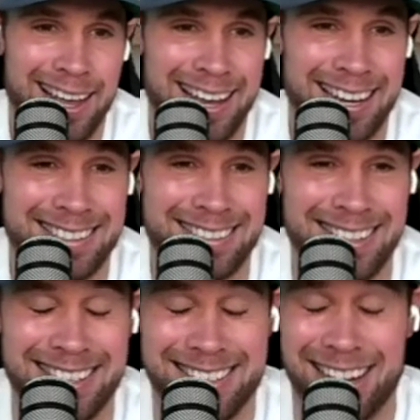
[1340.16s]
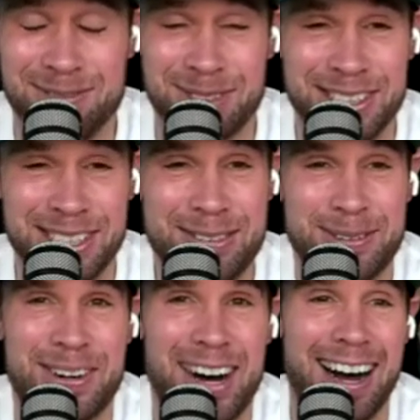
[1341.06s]
it's it's
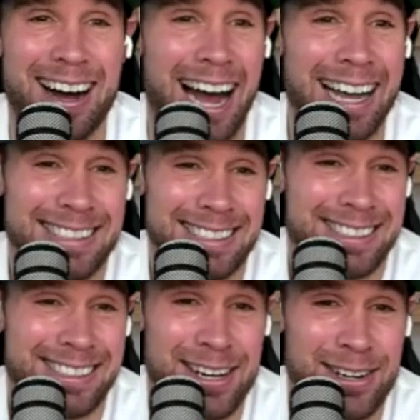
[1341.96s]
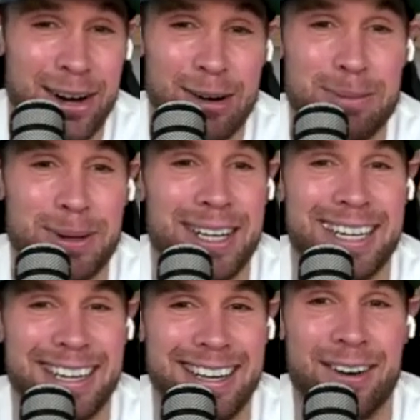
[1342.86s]
unbelievable. I, I guess I'll say no,
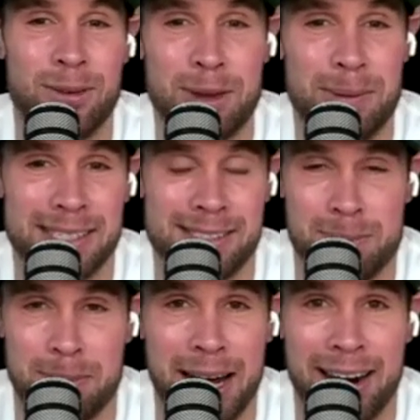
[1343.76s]
but only because he's bought a